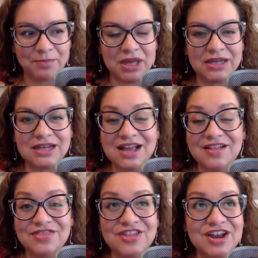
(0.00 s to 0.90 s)
But
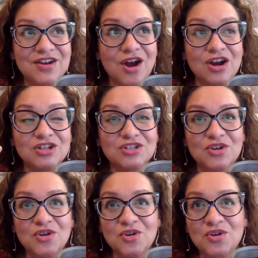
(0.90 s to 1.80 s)
there are
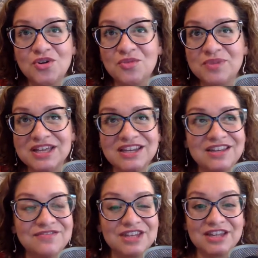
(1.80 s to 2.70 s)
so
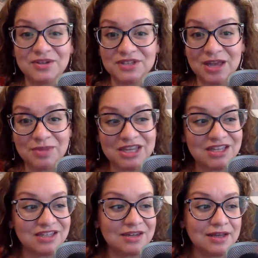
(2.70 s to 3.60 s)
many videos. I
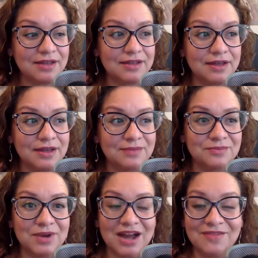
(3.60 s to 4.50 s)
mean, uh,
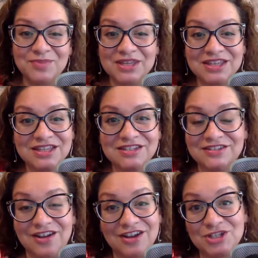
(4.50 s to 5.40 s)
I've been
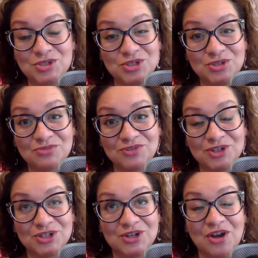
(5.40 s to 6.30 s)
on YouTube
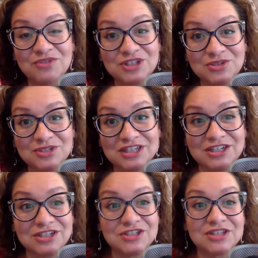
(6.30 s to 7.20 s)
for over two
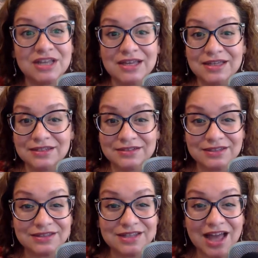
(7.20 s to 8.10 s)
years. There's a
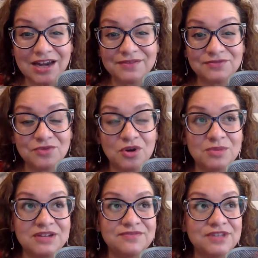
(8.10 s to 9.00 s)
lot of
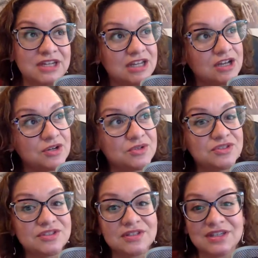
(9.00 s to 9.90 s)
informative
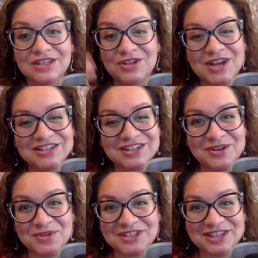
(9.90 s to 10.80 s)
videos. You guys can
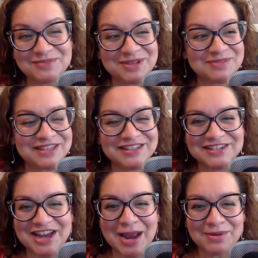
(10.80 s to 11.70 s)
always send me a
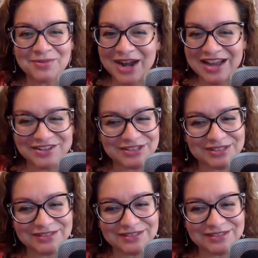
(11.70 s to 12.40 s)
message. I'm around.